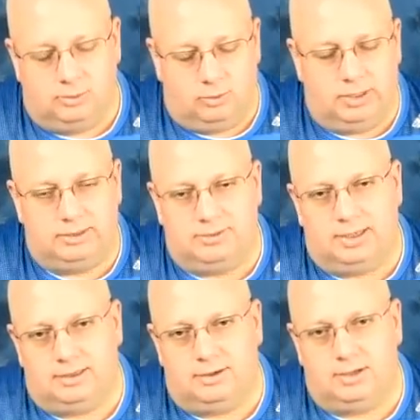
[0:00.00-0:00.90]
What
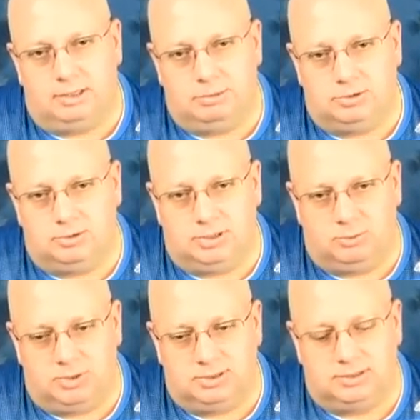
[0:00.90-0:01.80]
exactly are you going to be shooting?
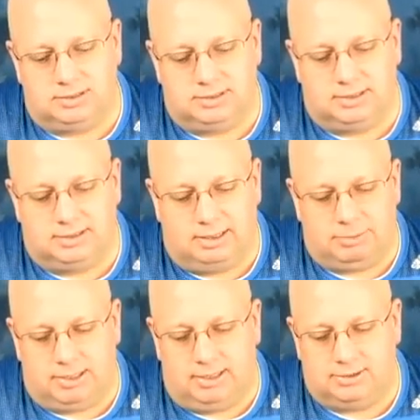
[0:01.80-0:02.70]
What's its intended
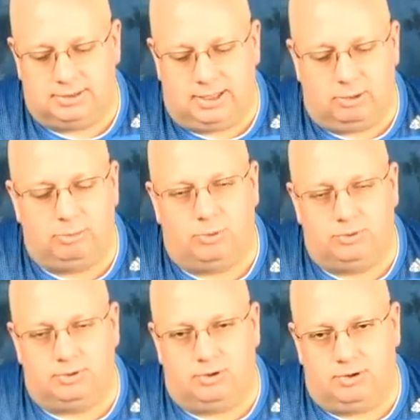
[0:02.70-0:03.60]
application? How
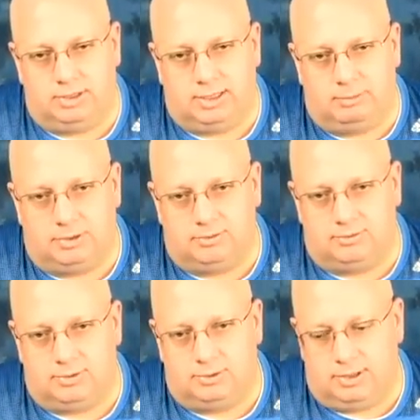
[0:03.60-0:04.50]
important are ergonomics
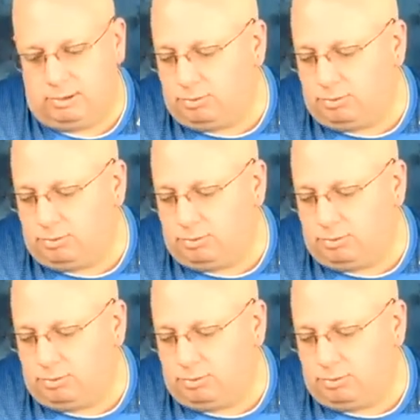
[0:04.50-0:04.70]
to you? How